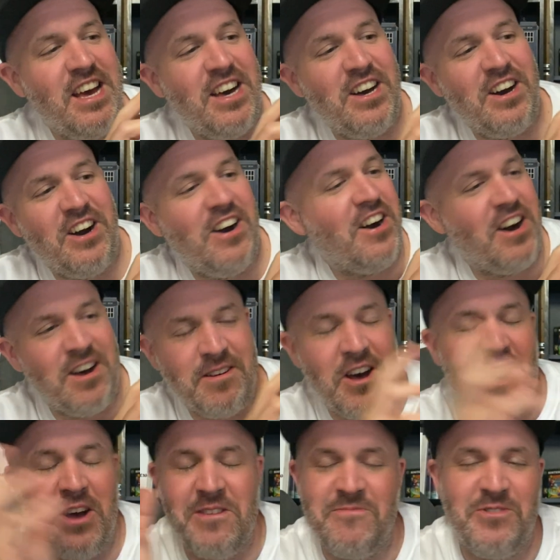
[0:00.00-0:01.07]

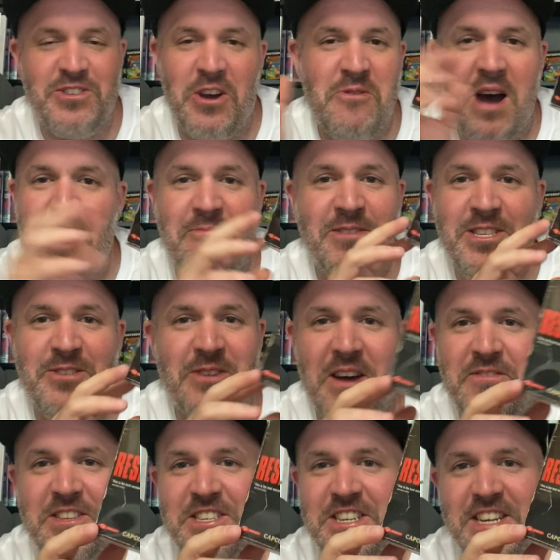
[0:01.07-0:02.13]
I am so happy to have
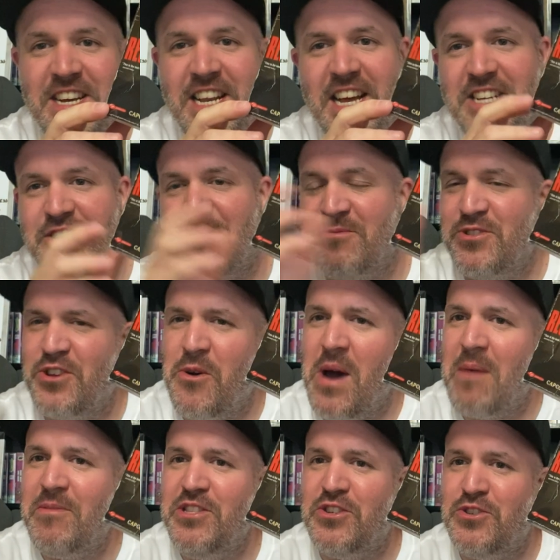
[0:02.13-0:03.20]
this in the collection. I'm so
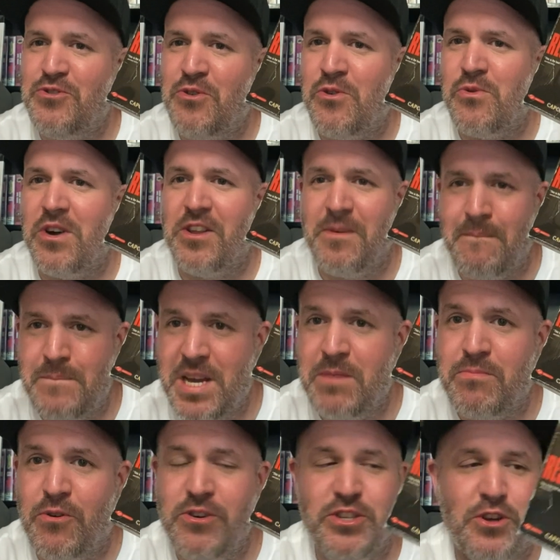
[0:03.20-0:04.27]
happy to chalk one of the big
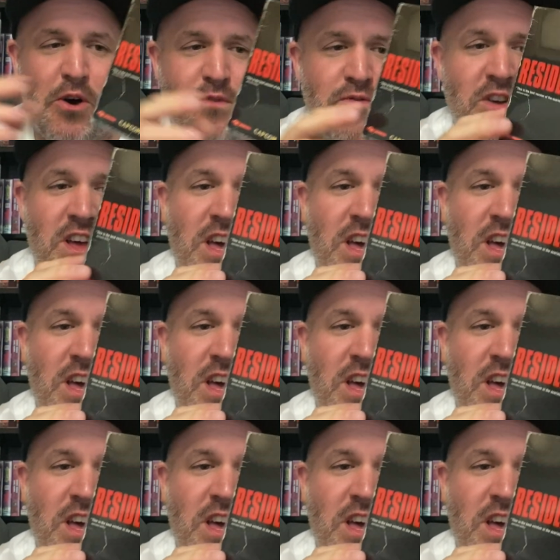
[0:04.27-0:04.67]
boys off.